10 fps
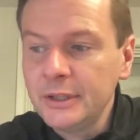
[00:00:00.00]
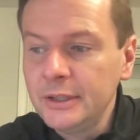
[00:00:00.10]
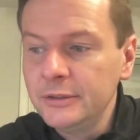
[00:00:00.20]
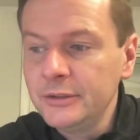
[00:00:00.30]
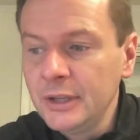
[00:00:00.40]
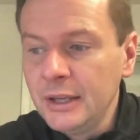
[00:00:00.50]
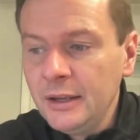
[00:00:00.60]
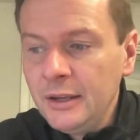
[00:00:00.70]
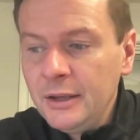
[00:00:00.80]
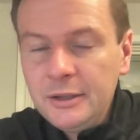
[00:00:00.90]
And
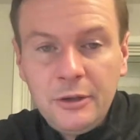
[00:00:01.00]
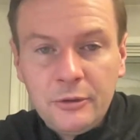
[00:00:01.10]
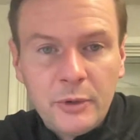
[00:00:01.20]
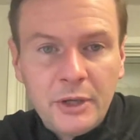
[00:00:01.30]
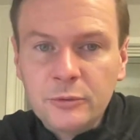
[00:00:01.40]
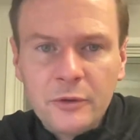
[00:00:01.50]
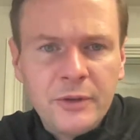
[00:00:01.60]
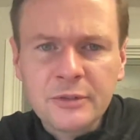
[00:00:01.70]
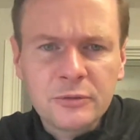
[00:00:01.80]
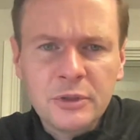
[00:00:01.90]
the Reinsdorf
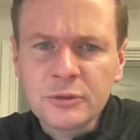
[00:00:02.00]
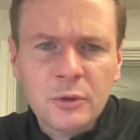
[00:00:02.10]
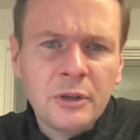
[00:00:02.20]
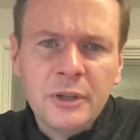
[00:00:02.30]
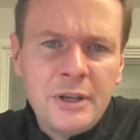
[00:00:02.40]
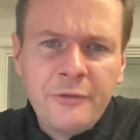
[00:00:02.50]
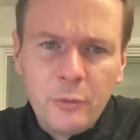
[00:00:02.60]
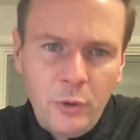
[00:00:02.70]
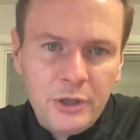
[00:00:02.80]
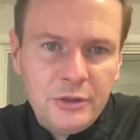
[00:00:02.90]
has historically
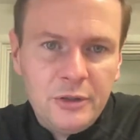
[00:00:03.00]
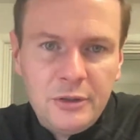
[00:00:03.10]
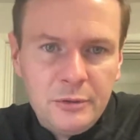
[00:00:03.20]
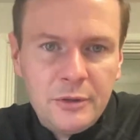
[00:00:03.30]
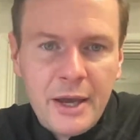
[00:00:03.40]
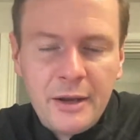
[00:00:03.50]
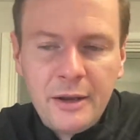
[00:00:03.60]
never wanted to do that,